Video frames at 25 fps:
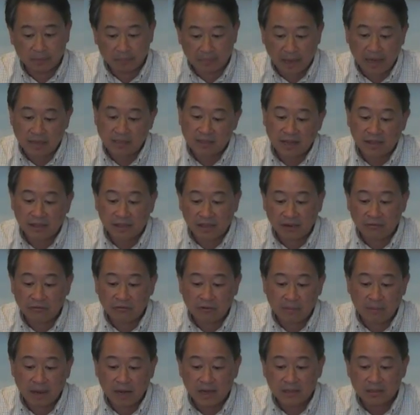based on the
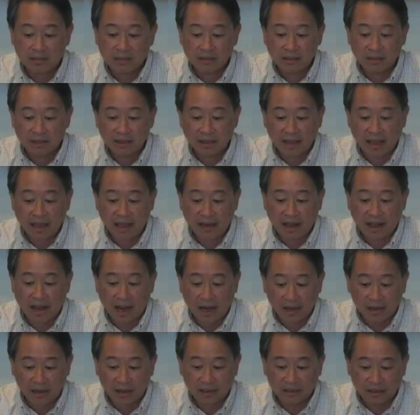information that
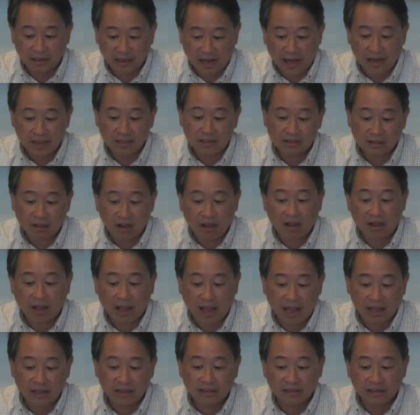I, I
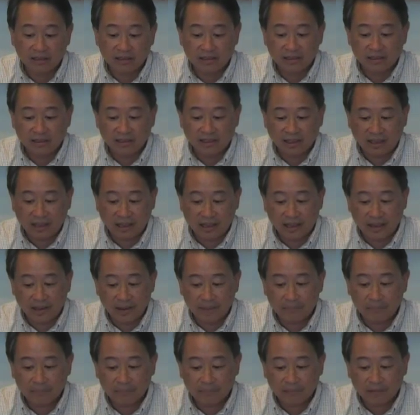saw,
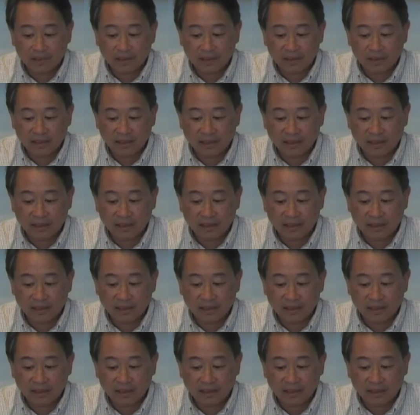um,